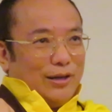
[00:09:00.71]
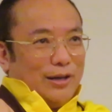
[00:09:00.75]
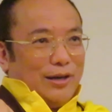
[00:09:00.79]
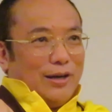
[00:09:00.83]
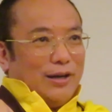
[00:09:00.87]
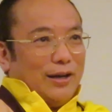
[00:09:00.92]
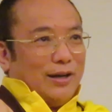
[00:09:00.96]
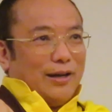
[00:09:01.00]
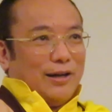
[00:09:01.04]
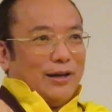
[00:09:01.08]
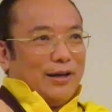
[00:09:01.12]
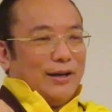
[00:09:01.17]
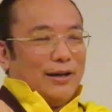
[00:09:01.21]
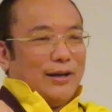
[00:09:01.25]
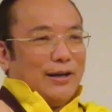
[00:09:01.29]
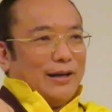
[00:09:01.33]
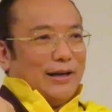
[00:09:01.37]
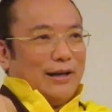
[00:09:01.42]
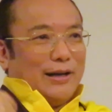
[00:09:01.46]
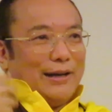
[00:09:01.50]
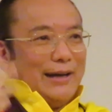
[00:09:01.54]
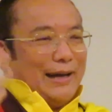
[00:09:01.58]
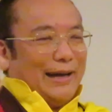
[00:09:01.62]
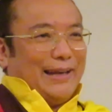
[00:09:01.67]

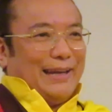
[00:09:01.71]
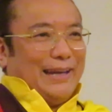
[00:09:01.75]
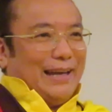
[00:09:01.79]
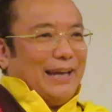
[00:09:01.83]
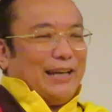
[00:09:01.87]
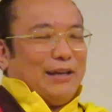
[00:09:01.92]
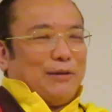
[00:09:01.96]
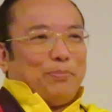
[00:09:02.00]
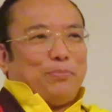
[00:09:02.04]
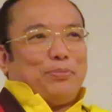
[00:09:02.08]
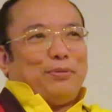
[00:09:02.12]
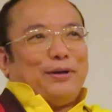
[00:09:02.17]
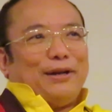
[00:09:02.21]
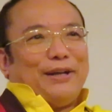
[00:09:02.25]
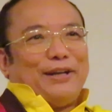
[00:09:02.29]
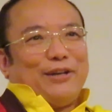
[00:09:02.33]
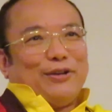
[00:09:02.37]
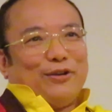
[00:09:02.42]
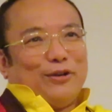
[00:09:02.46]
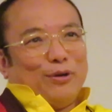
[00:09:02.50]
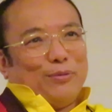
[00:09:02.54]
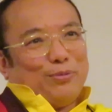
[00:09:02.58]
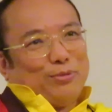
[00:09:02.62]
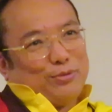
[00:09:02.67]
I like
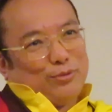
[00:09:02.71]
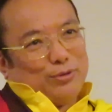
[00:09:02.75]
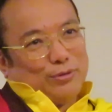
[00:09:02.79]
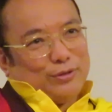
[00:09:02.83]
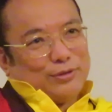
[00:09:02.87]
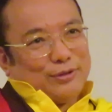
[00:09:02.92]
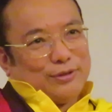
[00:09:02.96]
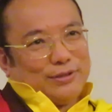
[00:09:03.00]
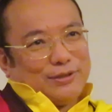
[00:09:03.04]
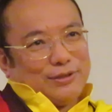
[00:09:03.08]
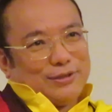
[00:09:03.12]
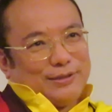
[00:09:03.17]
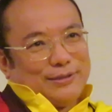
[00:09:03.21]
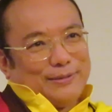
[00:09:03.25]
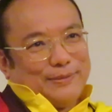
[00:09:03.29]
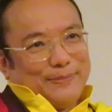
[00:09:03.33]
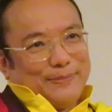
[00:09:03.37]
prayer, of course.